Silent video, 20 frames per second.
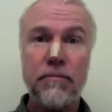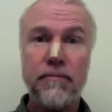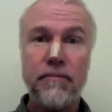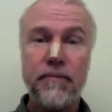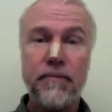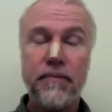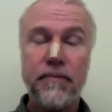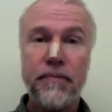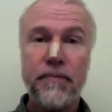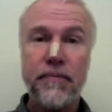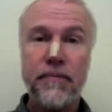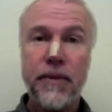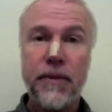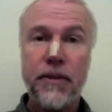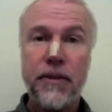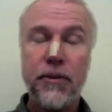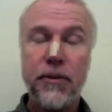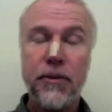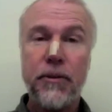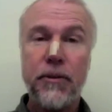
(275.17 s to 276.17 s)
Mm-hmm.
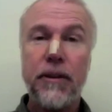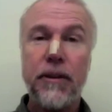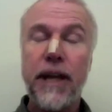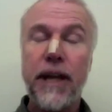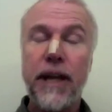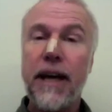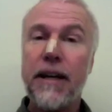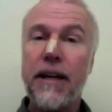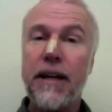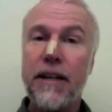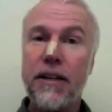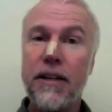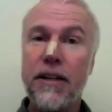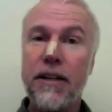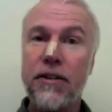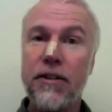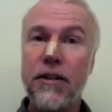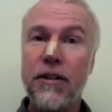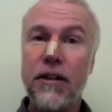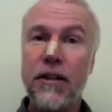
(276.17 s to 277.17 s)
So that
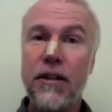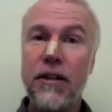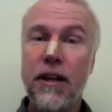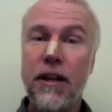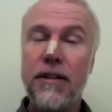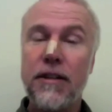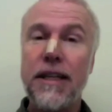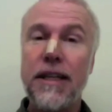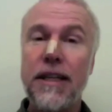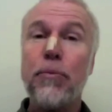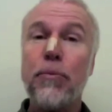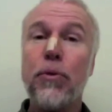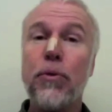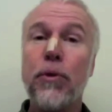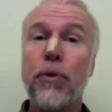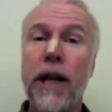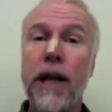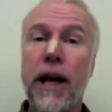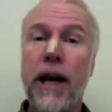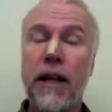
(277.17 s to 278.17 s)
is a deeper
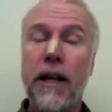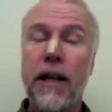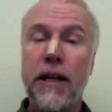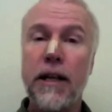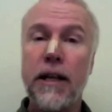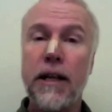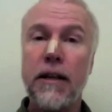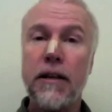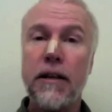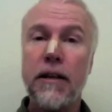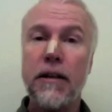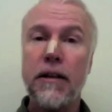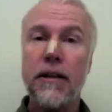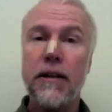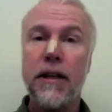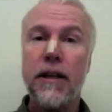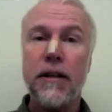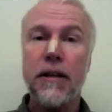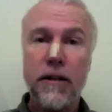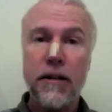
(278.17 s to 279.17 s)
reality
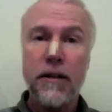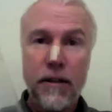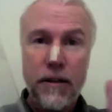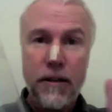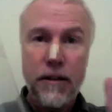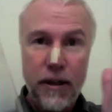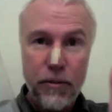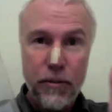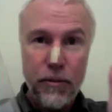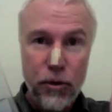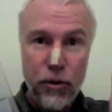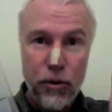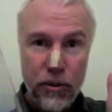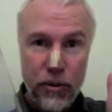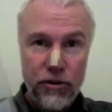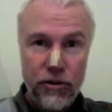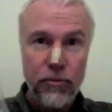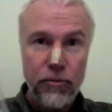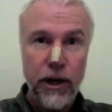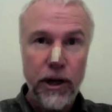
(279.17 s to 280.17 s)
than the
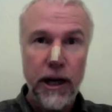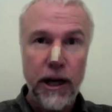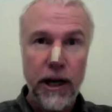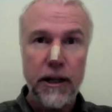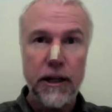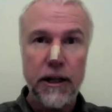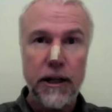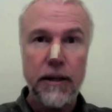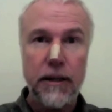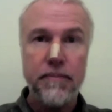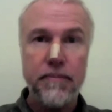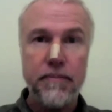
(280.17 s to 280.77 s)
absorption reality.